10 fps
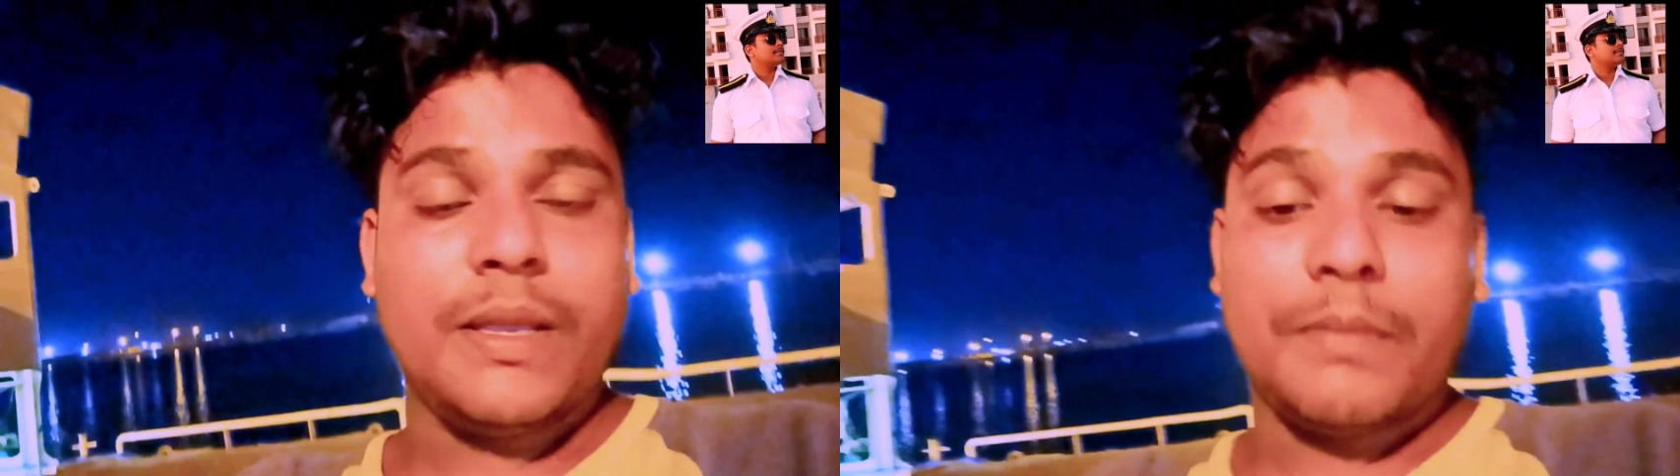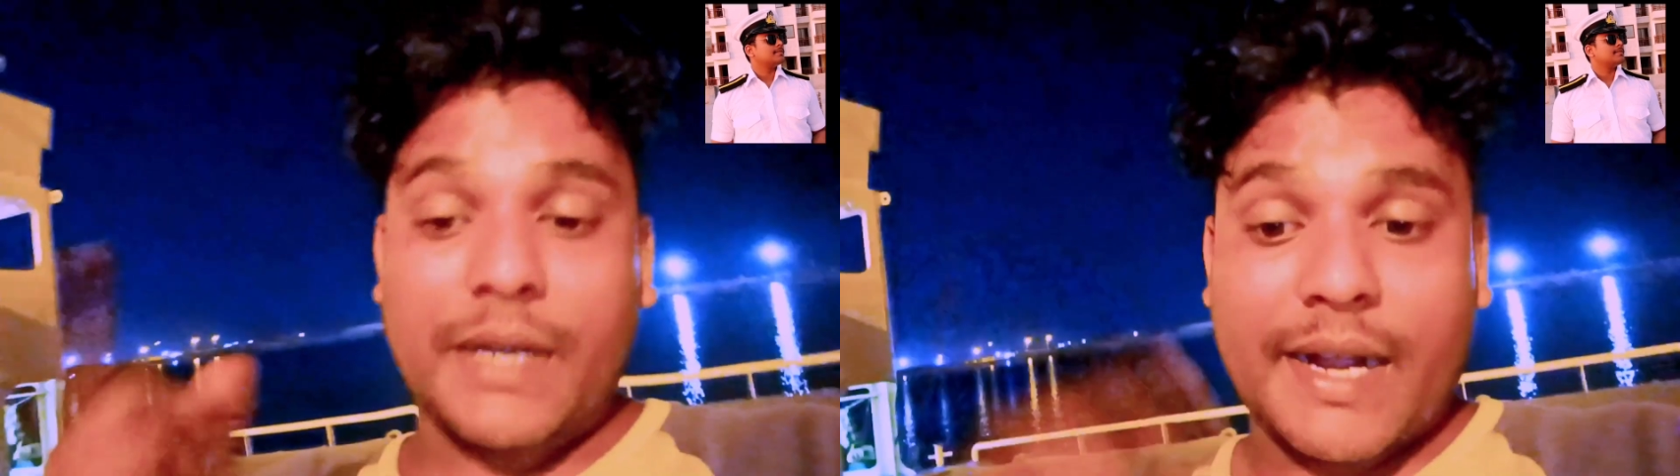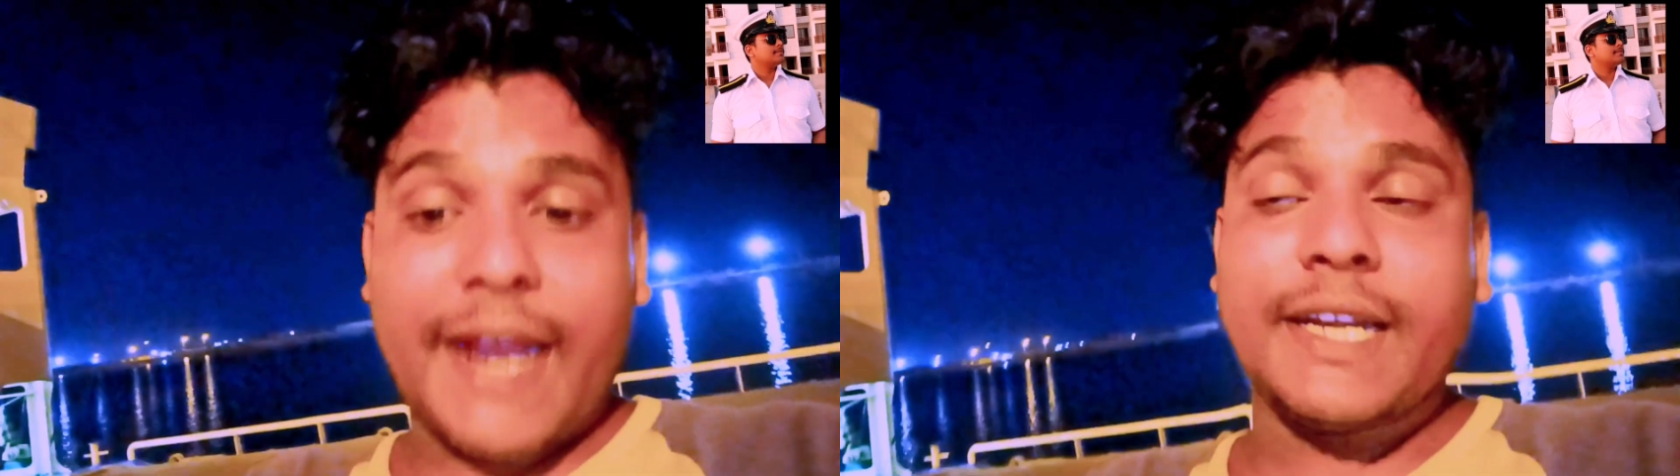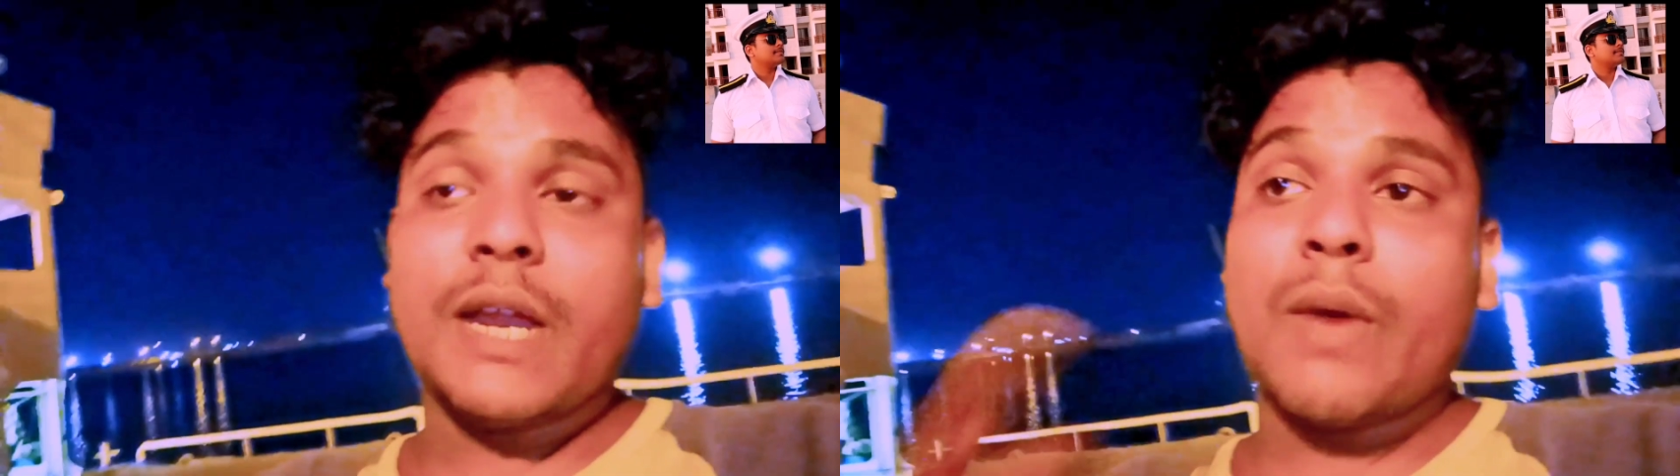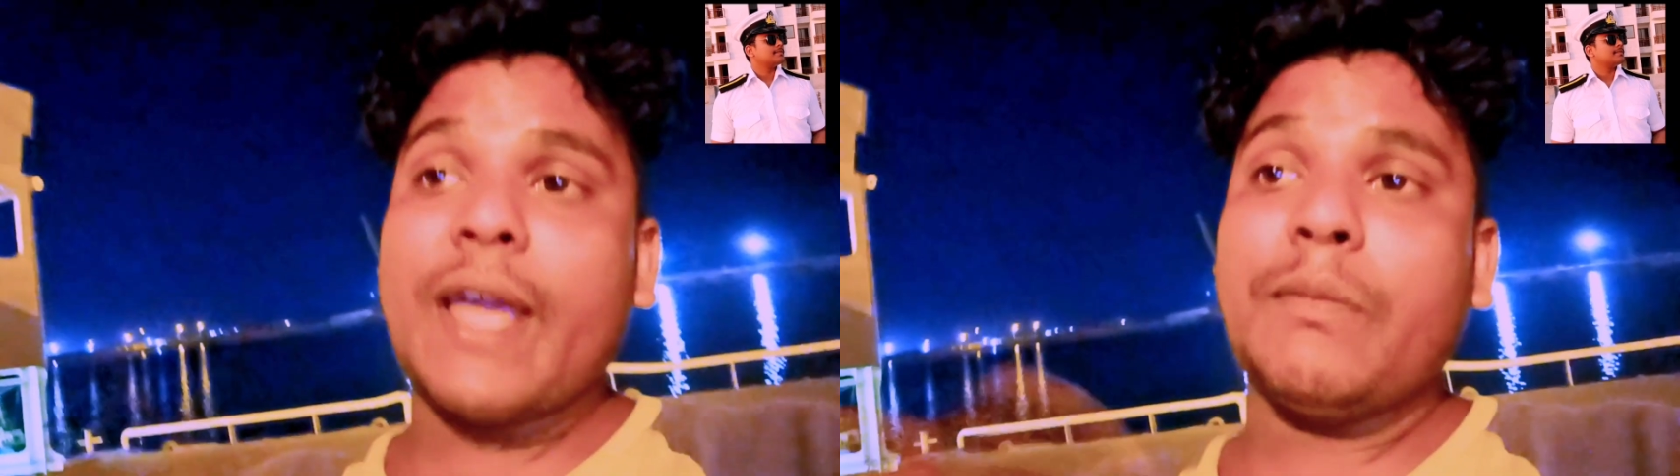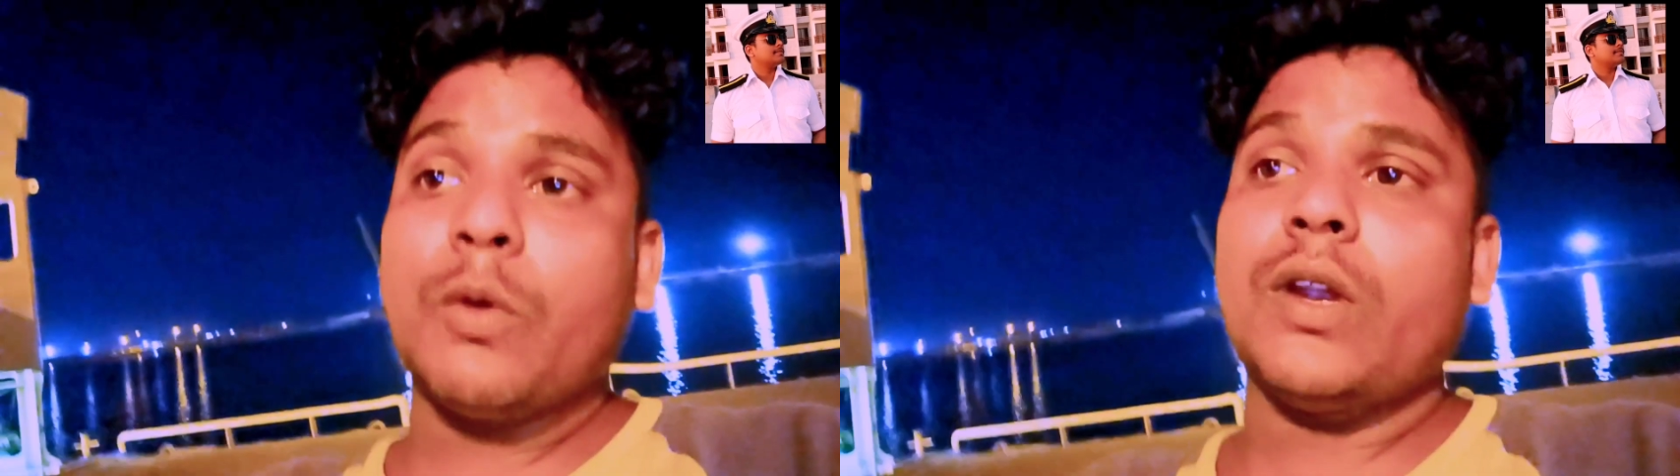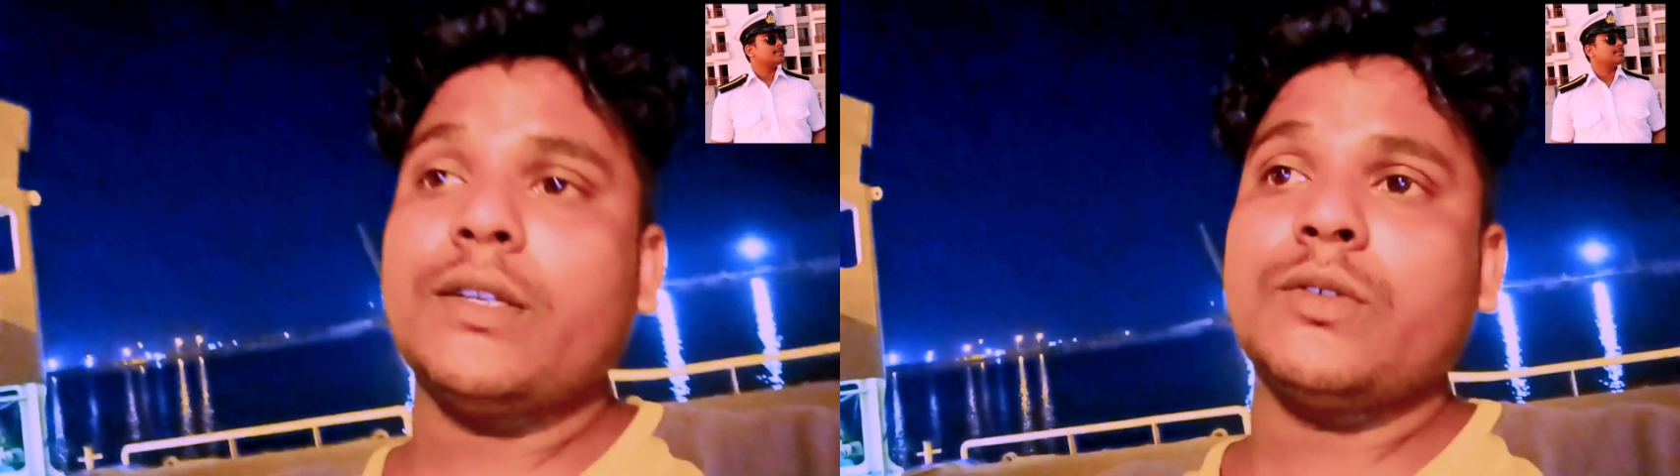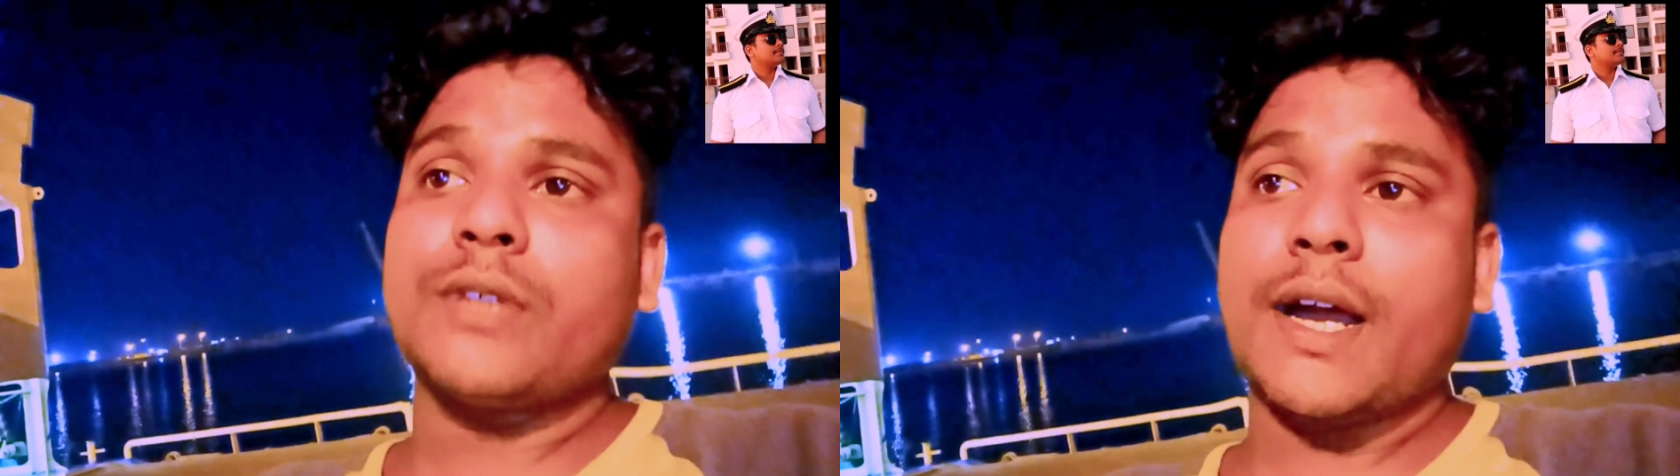But right now I am
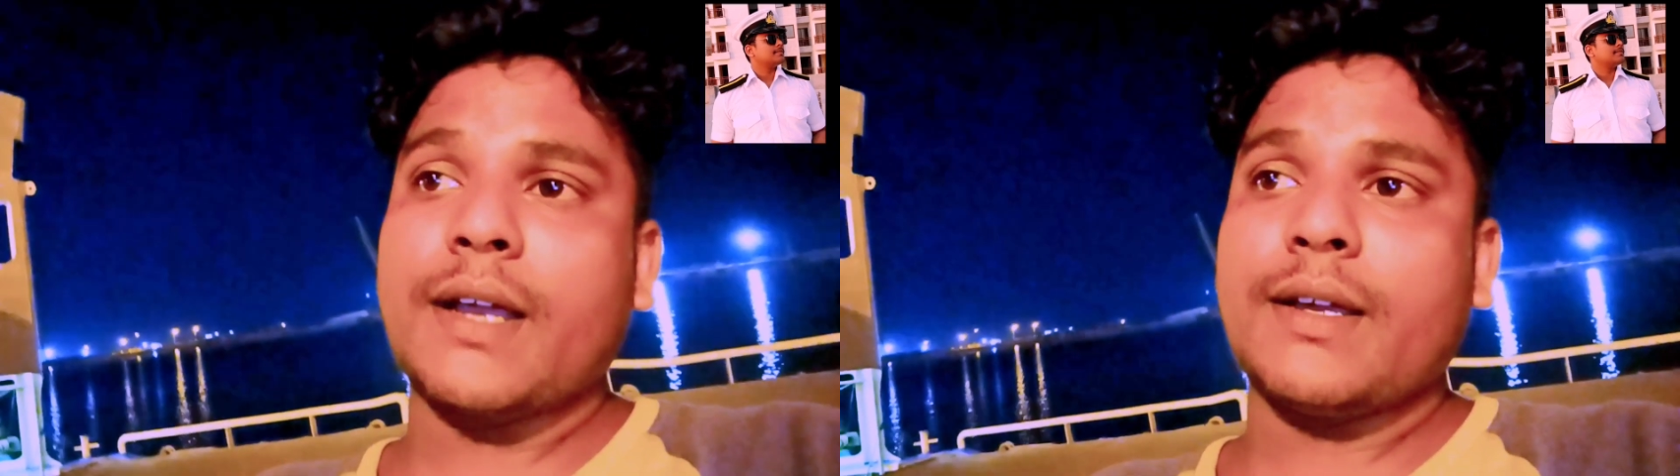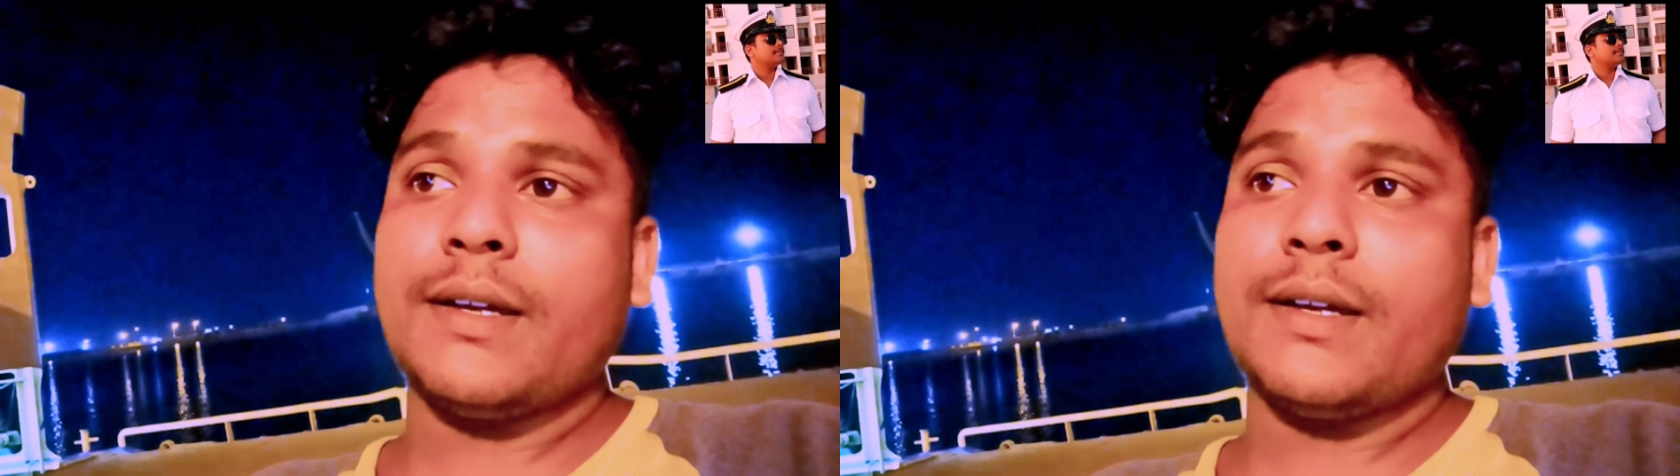going to talk